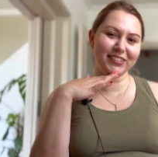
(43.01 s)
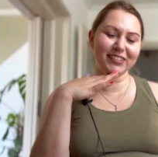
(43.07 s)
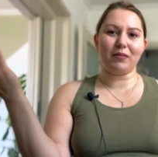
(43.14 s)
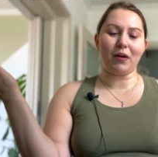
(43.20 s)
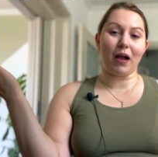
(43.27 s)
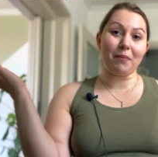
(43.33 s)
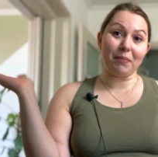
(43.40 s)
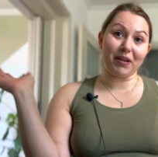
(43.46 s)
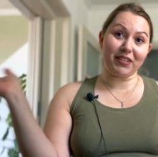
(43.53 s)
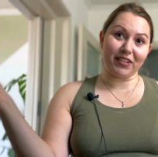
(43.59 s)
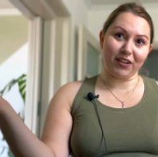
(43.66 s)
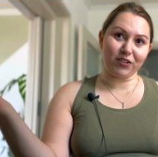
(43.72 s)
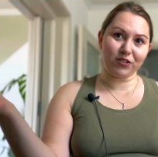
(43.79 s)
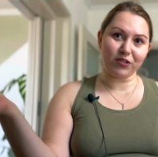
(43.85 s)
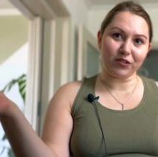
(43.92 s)
I'm
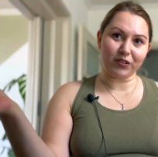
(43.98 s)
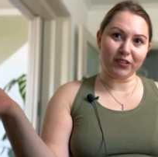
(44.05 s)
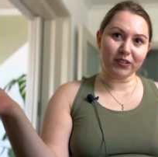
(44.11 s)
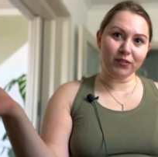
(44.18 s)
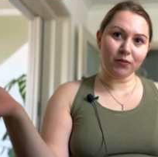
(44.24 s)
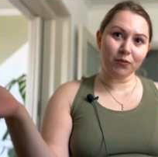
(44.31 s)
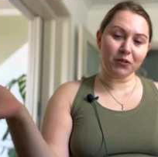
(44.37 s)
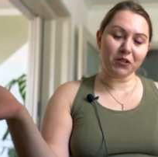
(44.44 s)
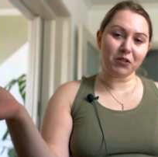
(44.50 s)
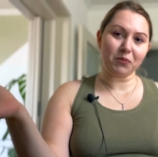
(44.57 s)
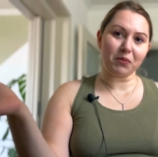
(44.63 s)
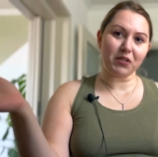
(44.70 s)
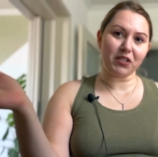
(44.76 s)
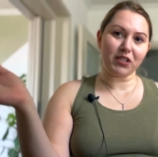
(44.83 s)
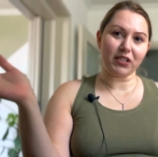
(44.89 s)
bisexual, which
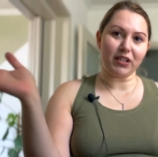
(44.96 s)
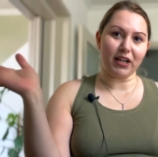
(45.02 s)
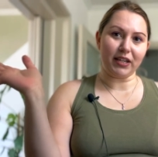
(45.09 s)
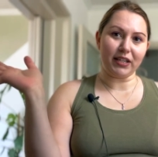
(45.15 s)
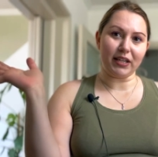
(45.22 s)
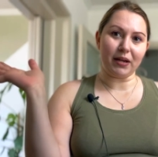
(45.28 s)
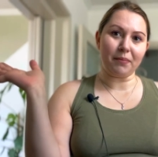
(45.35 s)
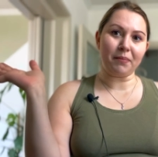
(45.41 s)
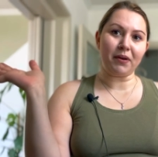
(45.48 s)
means that I am